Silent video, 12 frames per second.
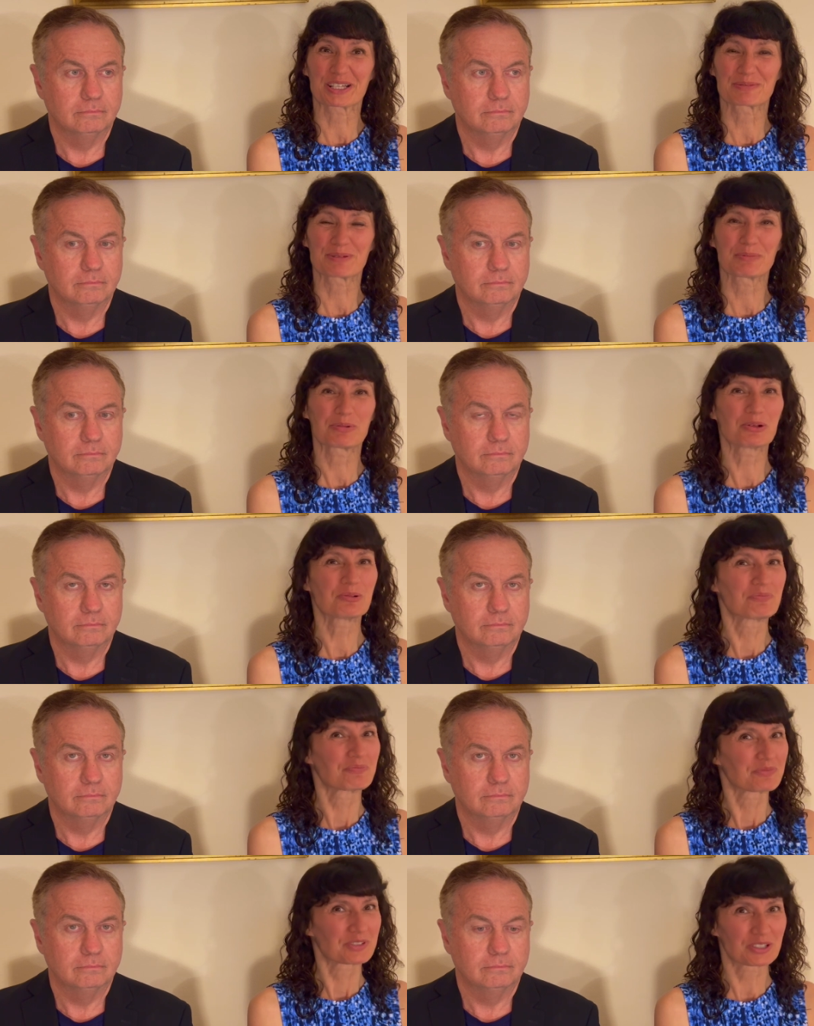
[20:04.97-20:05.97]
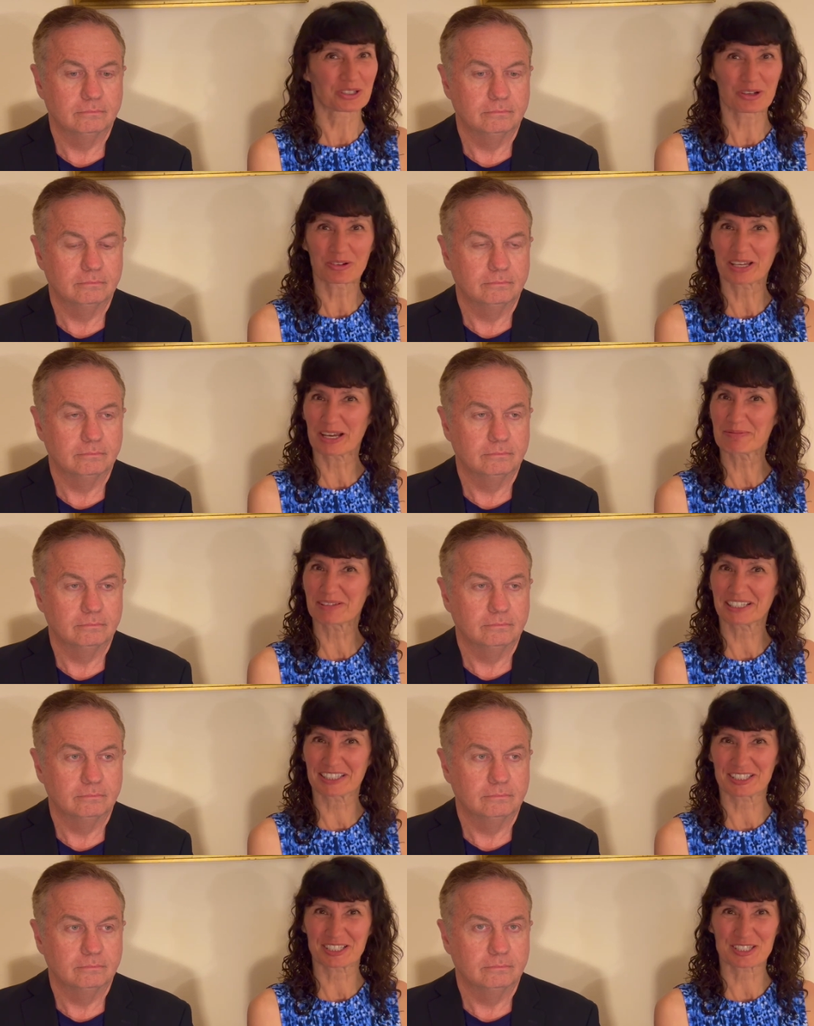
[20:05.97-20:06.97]
Speaker 1: people, you go gambling
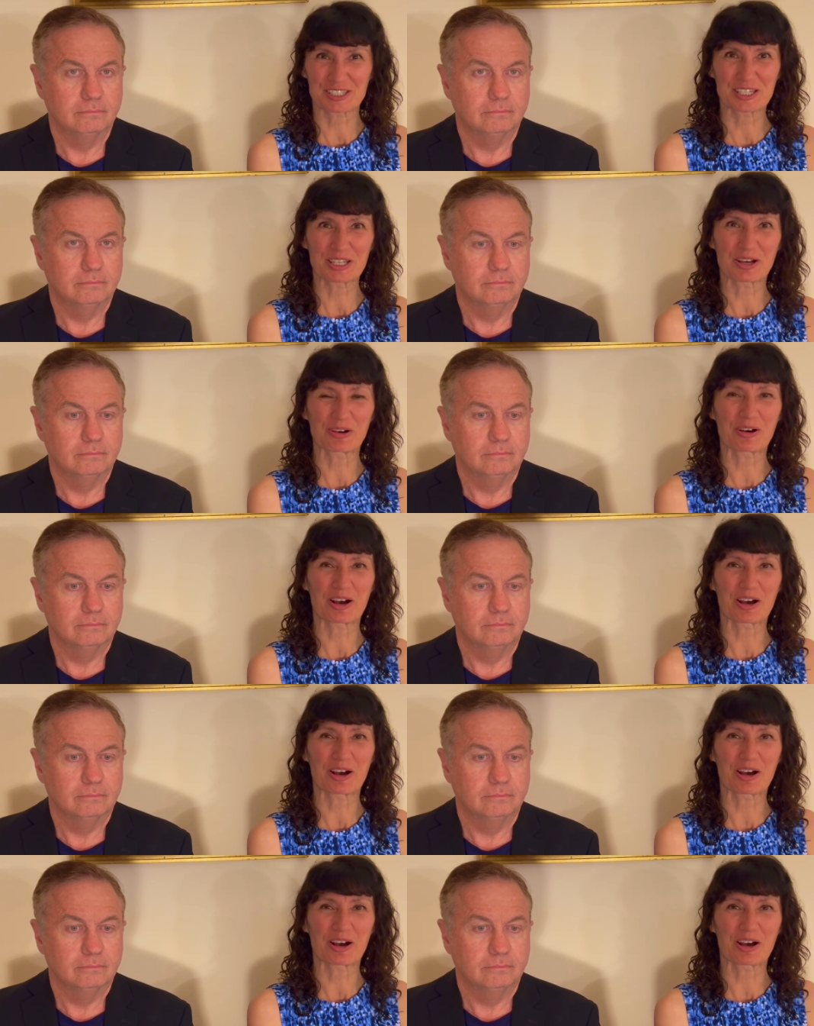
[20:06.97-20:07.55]
at the casino.